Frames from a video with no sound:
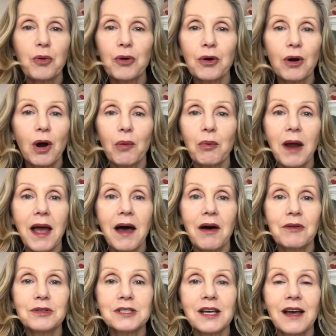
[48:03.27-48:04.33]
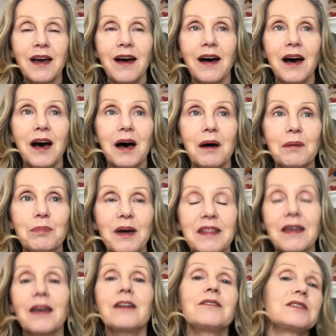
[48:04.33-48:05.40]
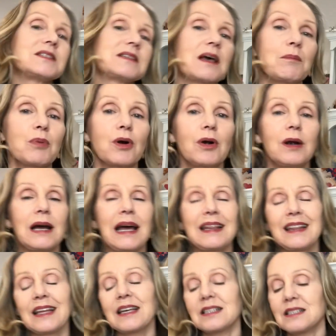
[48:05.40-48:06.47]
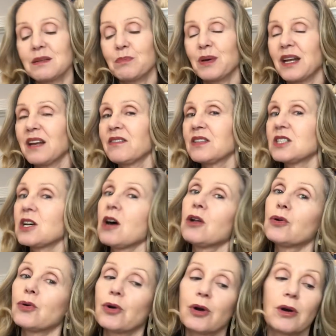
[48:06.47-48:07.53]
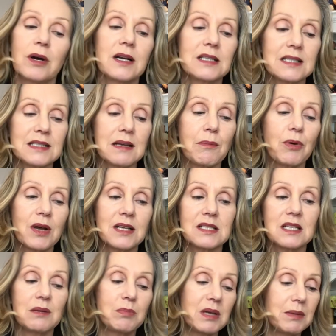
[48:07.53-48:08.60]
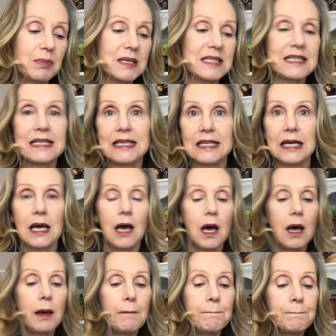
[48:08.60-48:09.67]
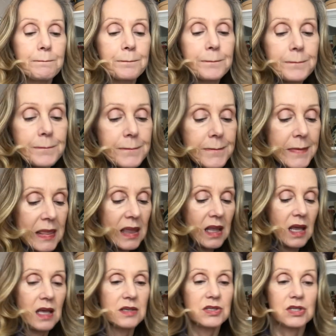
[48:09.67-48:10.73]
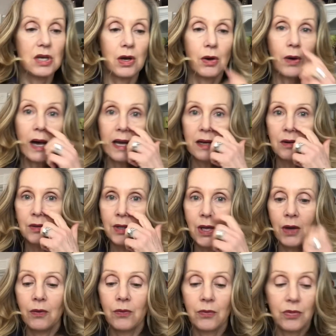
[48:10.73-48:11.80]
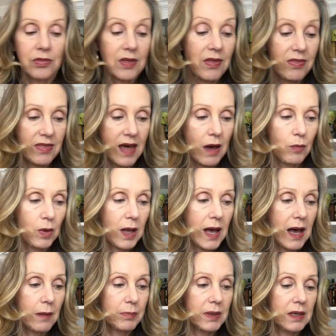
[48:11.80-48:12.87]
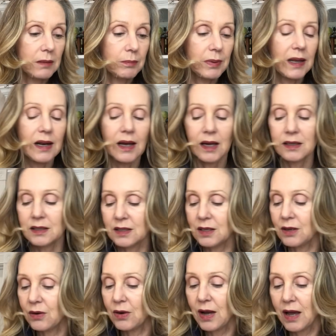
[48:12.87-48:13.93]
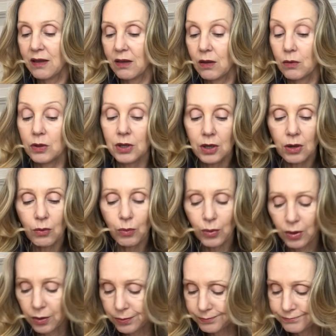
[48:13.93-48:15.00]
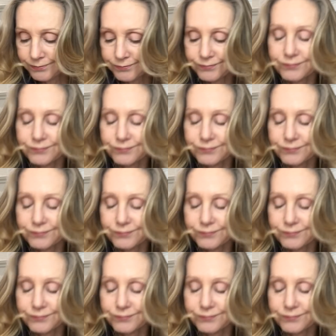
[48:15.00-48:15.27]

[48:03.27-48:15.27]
the border around uh, by the end of December. I think it's a bit of a tall order. December gets to be busy. Um, so I don't know that that will happen, but uh, you know, I, you know, we're,